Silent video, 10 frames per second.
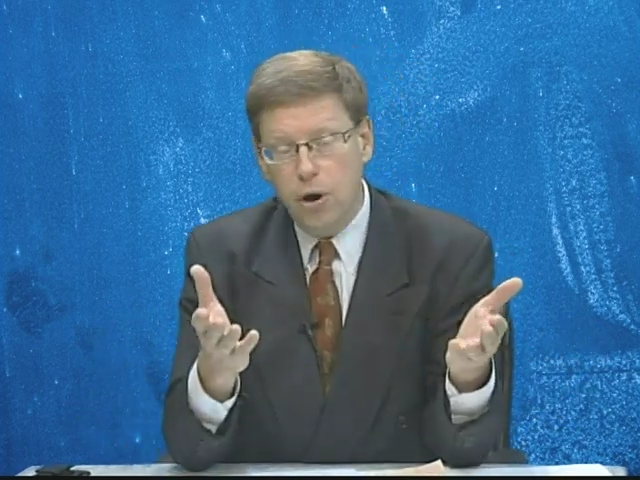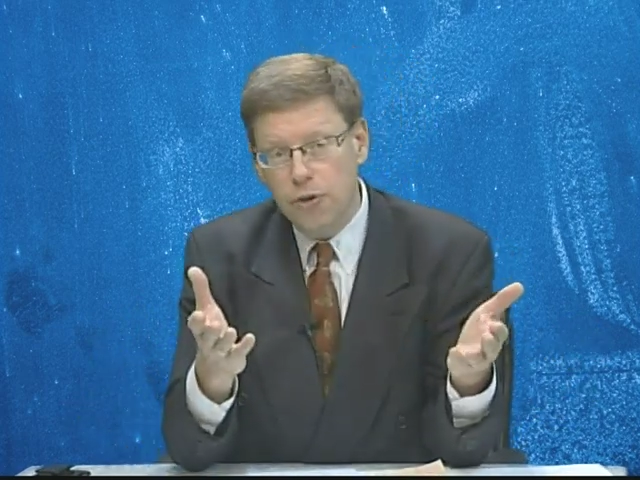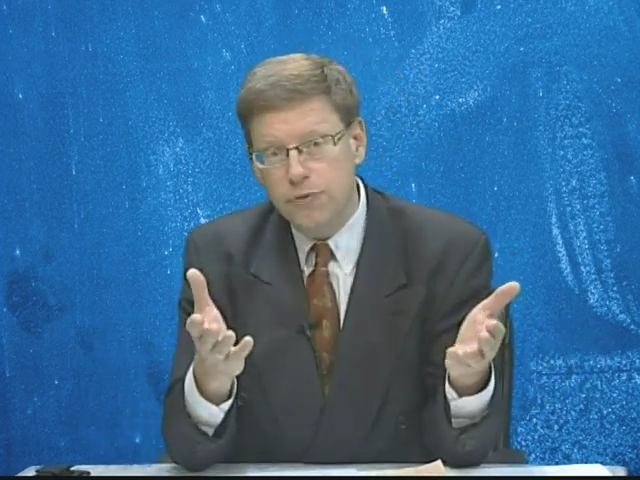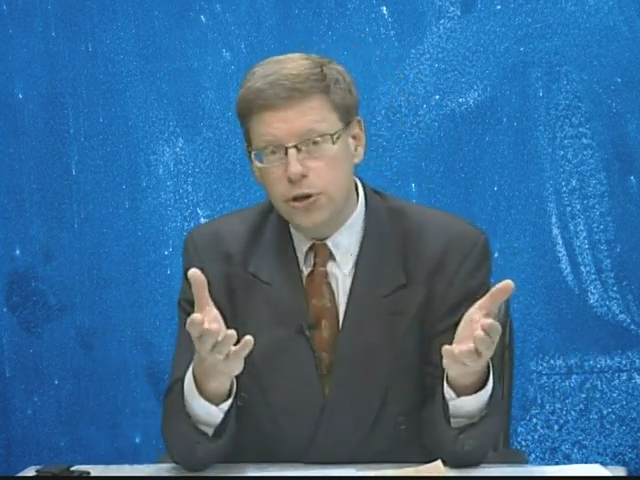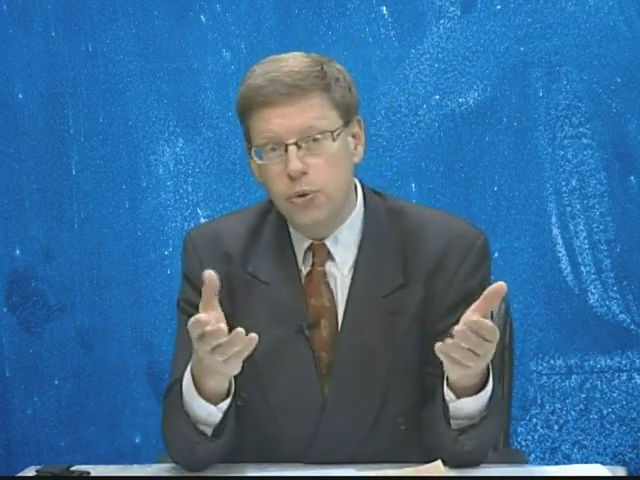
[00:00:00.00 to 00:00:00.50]
our
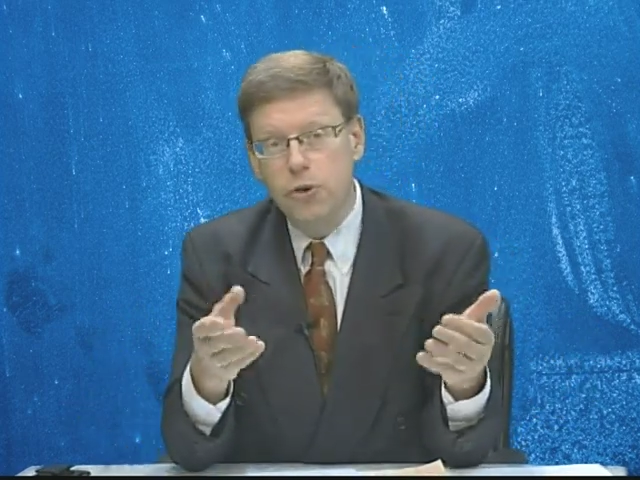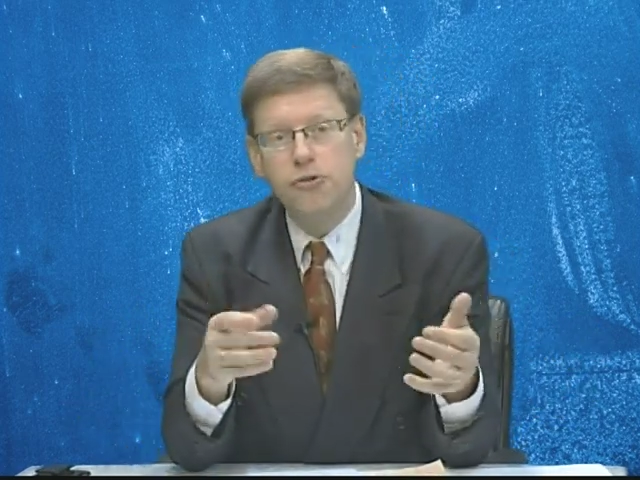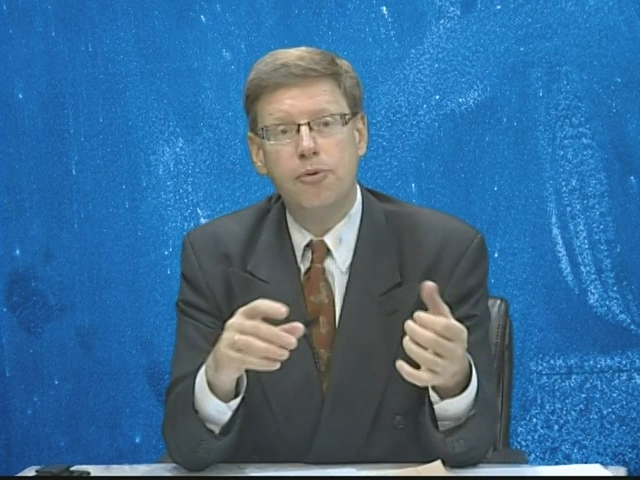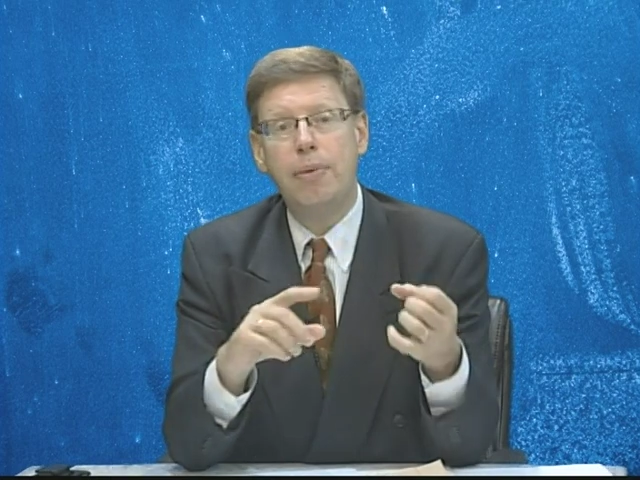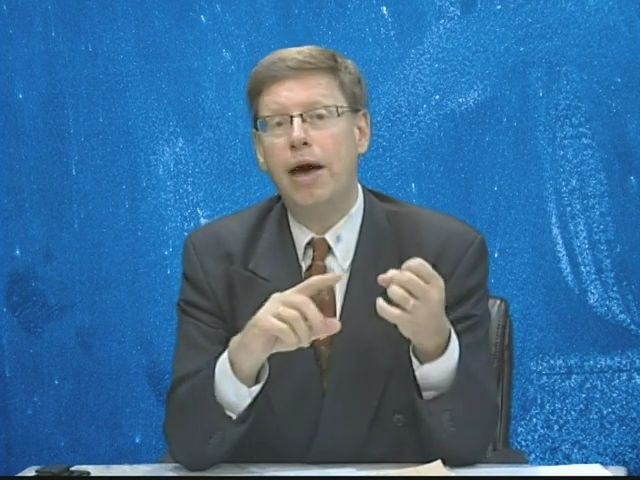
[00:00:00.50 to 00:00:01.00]

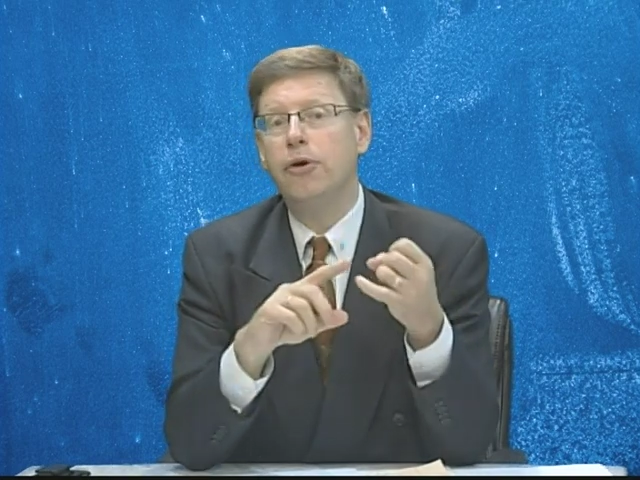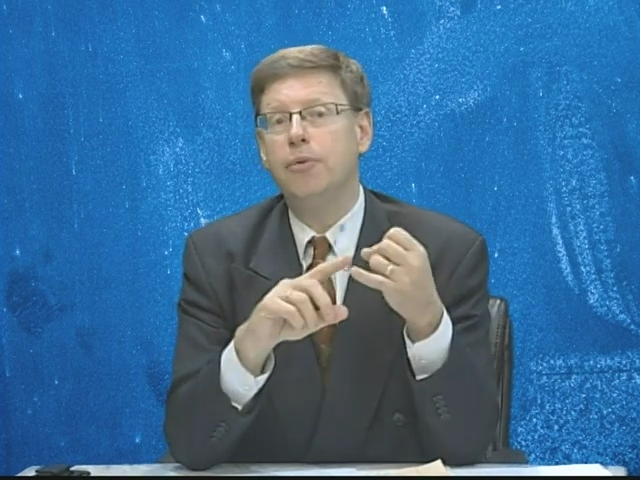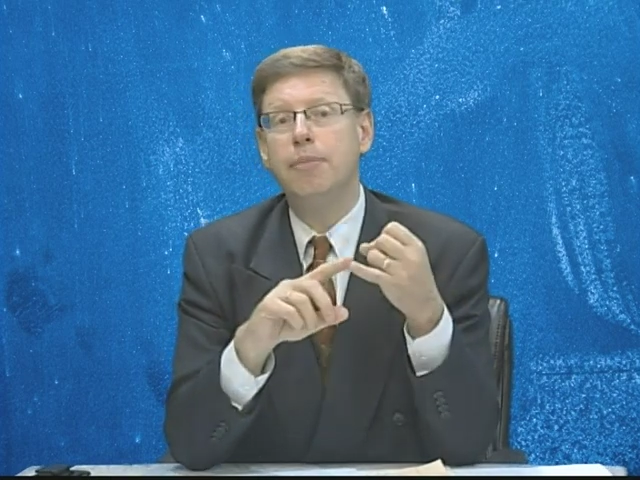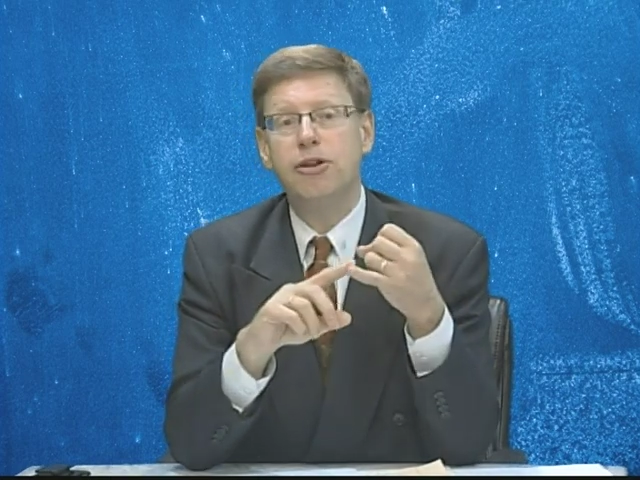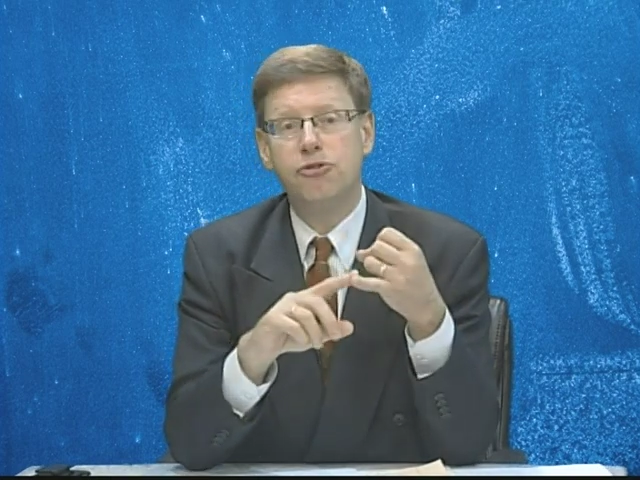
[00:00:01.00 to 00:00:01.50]
viewers, about
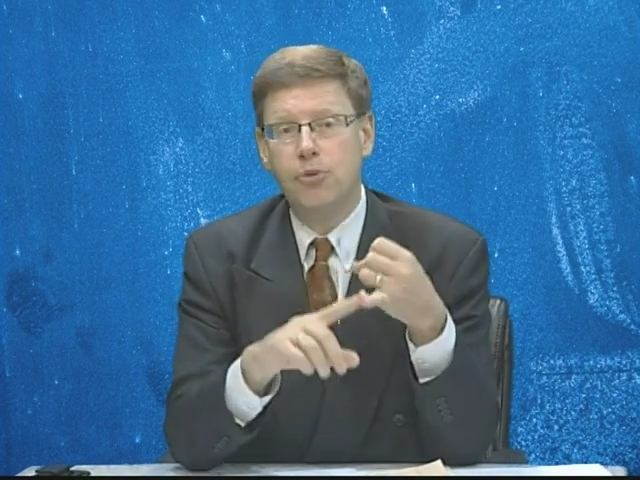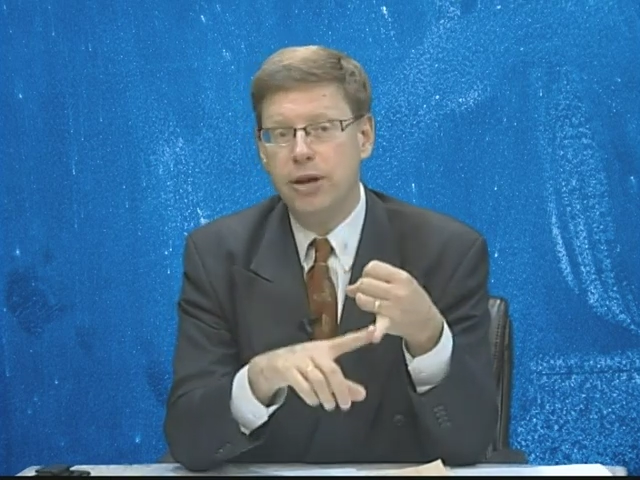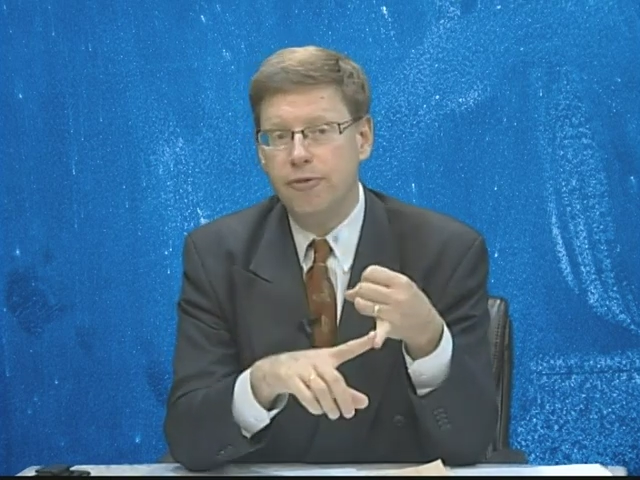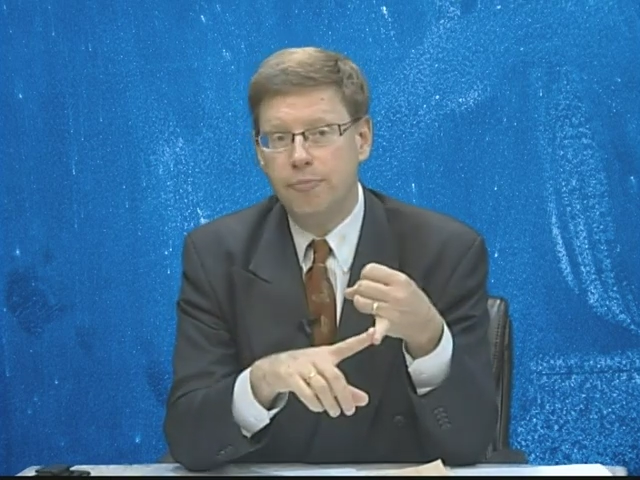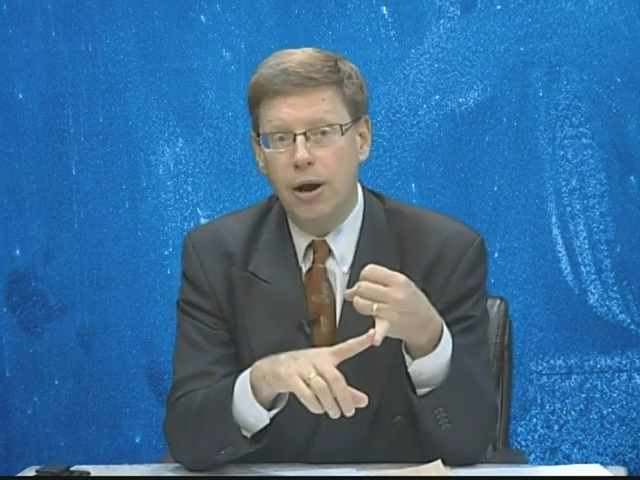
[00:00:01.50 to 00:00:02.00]
administrative